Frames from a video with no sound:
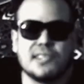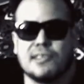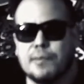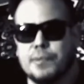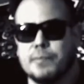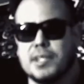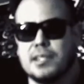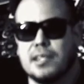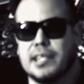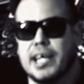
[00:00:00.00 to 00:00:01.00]

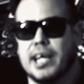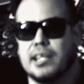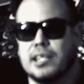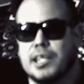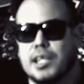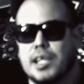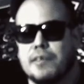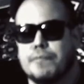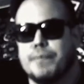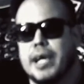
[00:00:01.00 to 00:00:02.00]
supplement that,
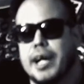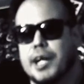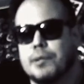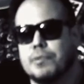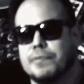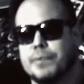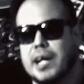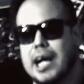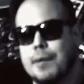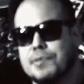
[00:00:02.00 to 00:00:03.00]
if paired with
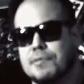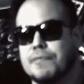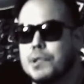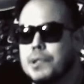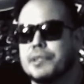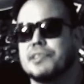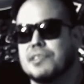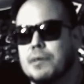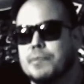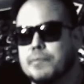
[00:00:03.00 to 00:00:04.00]
perhaps a few other
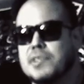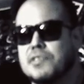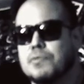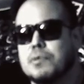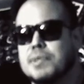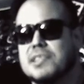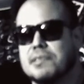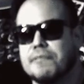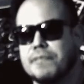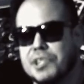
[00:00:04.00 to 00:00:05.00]
supplements, would be
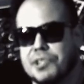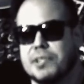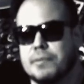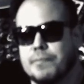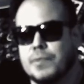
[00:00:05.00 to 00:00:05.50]
sufficient